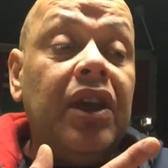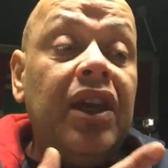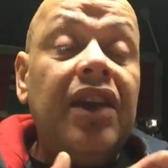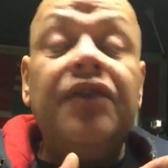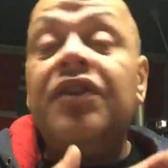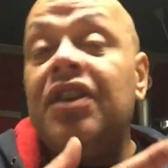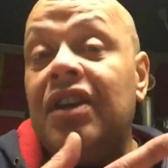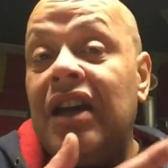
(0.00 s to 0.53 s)

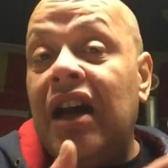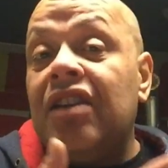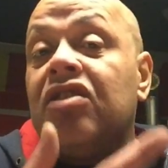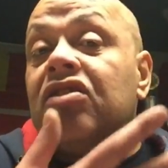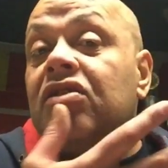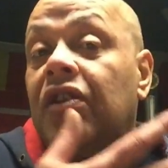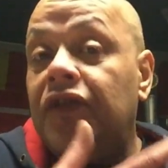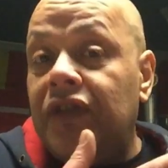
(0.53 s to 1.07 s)
if there are
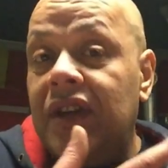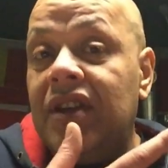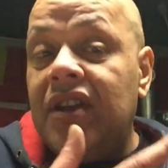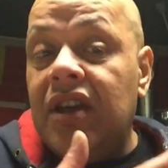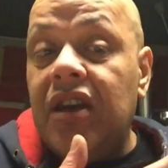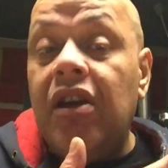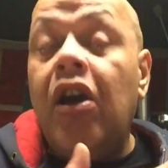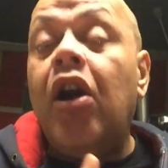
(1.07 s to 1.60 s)
stuff in
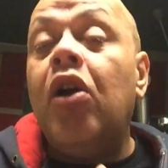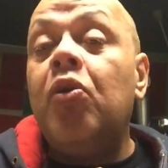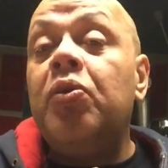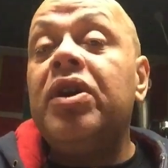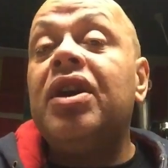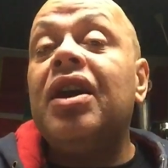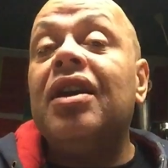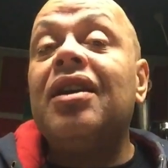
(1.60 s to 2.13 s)
there, how
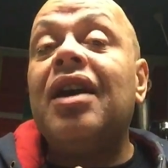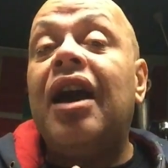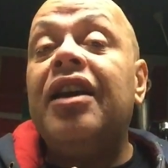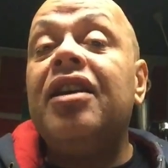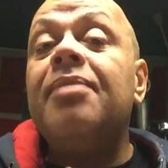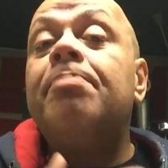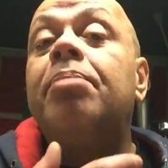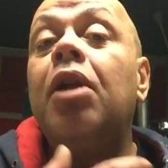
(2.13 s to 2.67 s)
we can
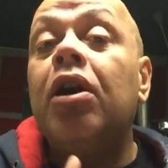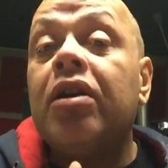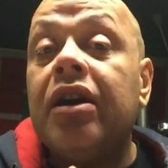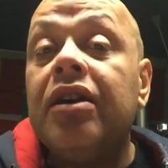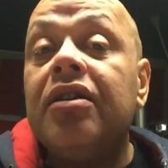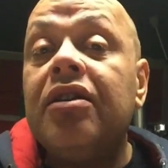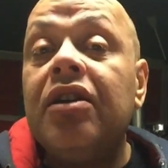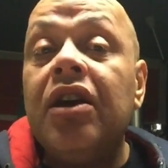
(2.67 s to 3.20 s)
kind of block
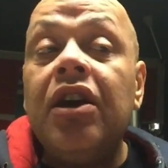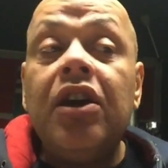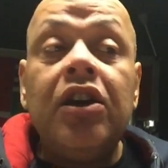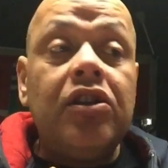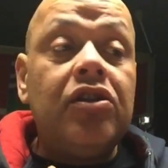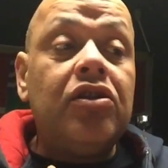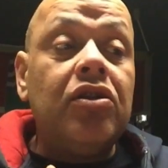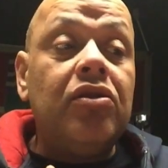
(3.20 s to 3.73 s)
it
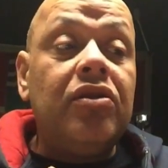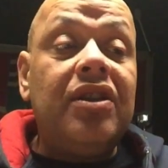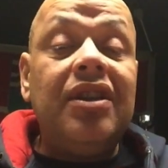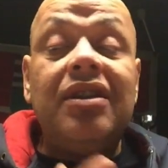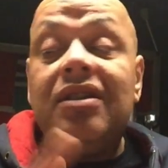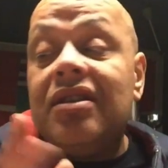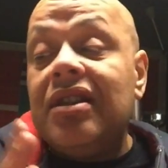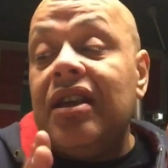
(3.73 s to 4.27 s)
so
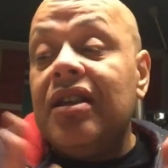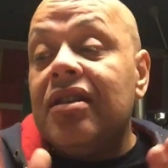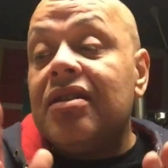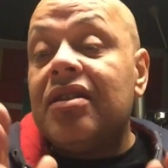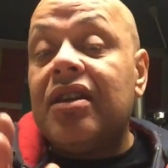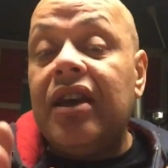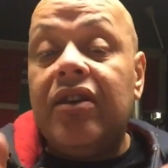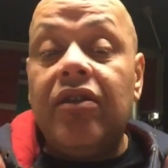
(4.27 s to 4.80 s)
these
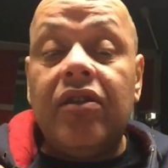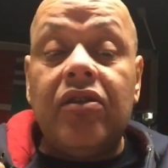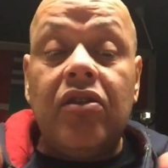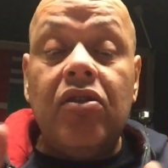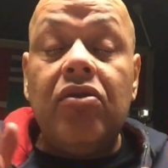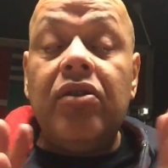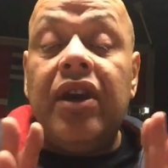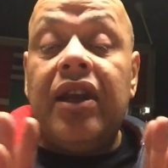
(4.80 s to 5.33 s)
things cannot
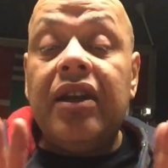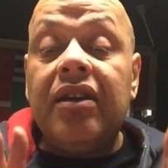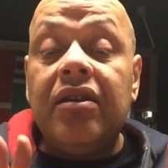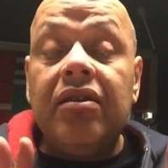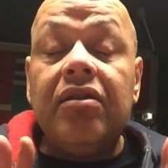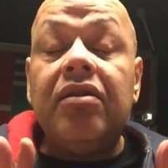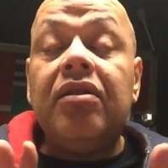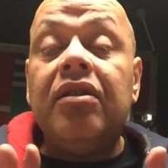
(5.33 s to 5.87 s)
go and